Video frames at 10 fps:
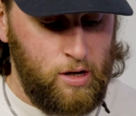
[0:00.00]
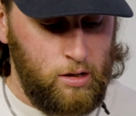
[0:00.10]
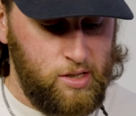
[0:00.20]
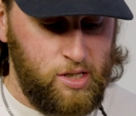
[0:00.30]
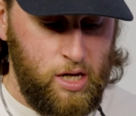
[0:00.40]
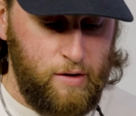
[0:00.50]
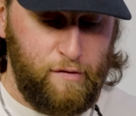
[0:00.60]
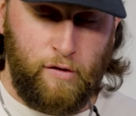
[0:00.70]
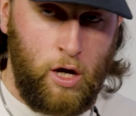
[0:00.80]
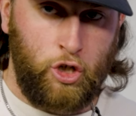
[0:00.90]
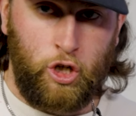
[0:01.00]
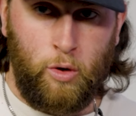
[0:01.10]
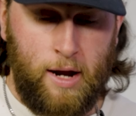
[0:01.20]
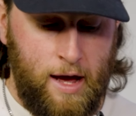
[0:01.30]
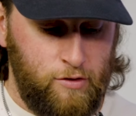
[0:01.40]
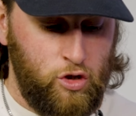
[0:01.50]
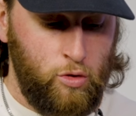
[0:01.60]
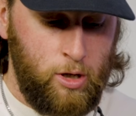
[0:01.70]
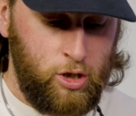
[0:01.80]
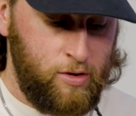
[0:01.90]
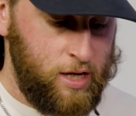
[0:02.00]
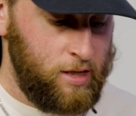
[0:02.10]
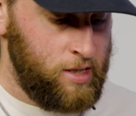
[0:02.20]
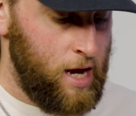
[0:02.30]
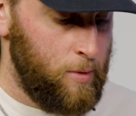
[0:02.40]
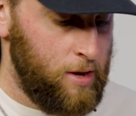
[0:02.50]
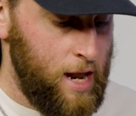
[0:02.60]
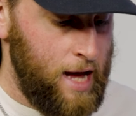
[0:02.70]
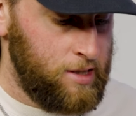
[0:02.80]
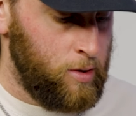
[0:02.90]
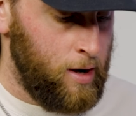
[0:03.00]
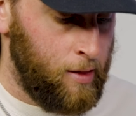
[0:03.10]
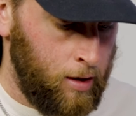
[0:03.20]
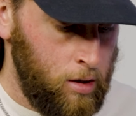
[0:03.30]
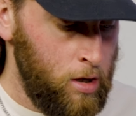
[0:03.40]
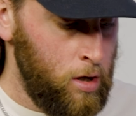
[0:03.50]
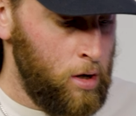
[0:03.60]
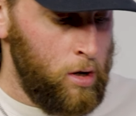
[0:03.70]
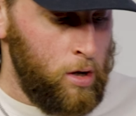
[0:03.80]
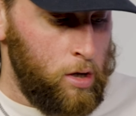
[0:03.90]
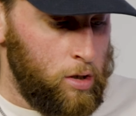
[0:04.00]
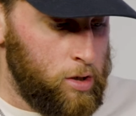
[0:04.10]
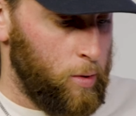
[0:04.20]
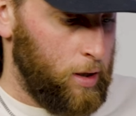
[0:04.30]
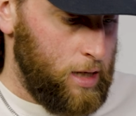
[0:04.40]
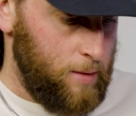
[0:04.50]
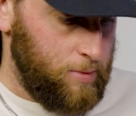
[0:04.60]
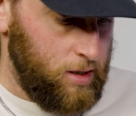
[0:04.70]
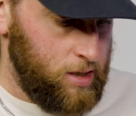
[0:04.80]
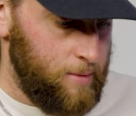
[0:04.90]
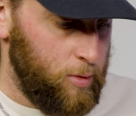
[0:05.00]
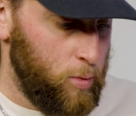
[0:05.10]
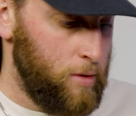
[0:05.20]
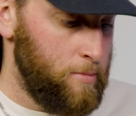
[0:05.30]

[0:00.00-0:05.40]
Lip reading: it sit flush. You don't want to have too much to the inside with knots or anything. So we're going to keep things simple with a